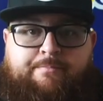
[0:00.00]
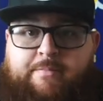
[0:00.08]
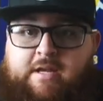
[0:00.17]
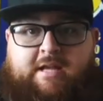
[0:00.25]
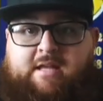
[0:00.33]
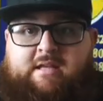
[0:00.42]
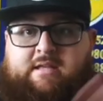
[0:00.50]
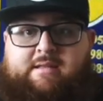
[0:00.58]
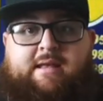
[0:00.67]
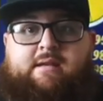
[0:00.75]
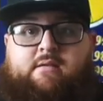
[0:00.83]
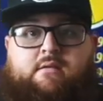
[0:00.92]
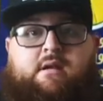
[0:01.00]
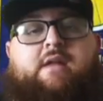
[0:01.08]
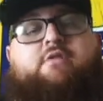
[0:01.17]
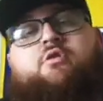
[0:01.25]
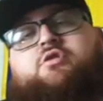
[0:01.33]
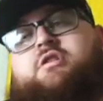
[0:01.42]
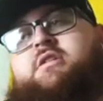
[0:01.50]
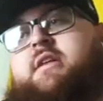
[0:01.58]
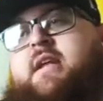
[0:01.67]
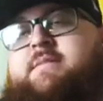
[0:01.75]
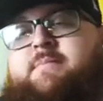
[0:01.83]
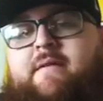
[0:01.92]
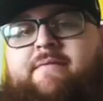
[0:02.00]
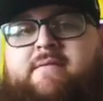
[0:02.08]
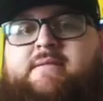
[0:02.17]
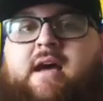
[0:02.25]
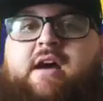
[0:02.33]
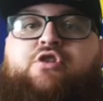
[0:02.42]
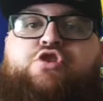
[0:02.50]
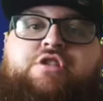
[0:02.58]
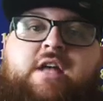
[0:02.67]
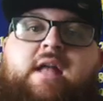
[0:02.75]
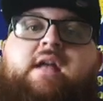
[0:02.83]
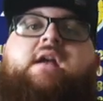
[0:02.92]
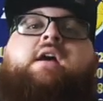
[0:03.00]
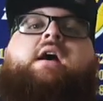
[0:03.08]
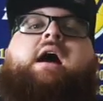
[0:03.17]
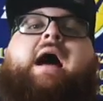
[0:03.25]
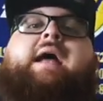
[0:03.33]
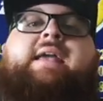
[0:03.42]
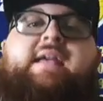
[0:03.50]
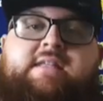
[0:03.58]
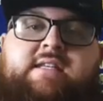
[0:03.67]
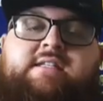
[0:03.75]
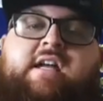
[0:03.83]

it, like I know it's just against Memphis. I understand. I get this.